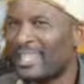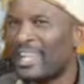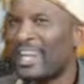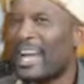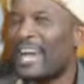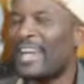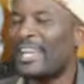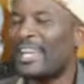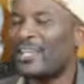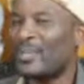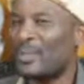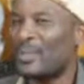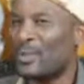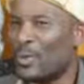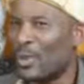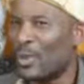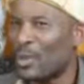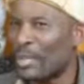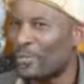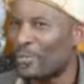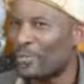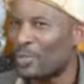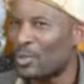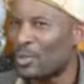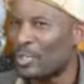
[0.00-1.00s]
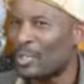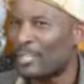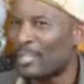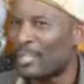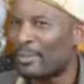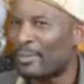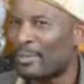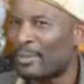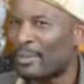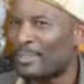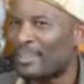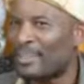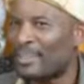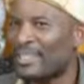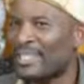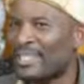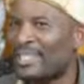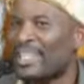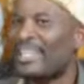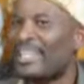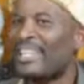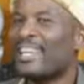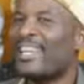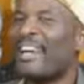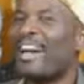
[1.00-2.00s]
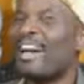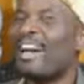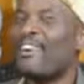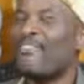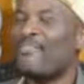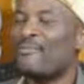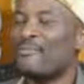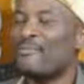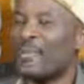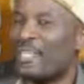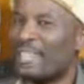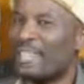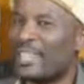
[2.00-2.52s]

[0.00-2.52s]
I know what I'm talking about. I've been